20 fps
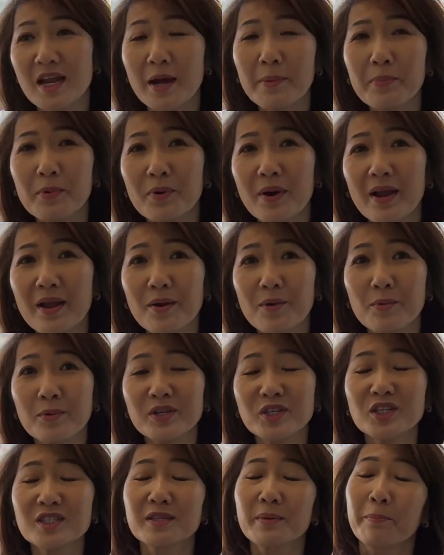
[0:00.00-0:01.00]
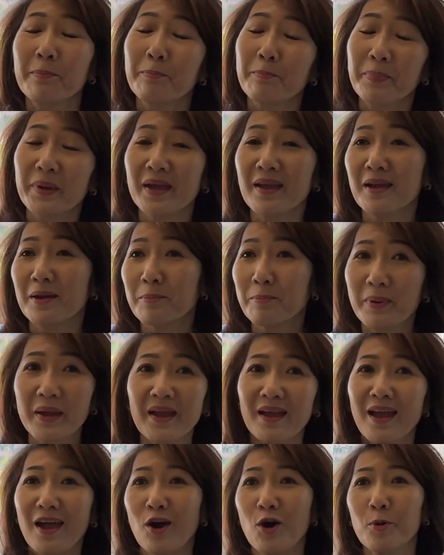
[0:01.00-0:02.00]
upgrade, which is a big
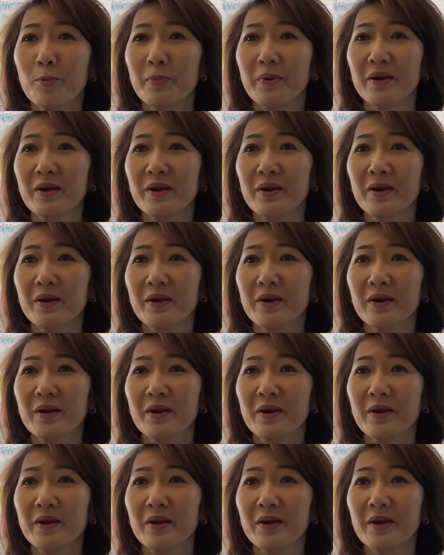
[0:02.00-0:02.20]
help,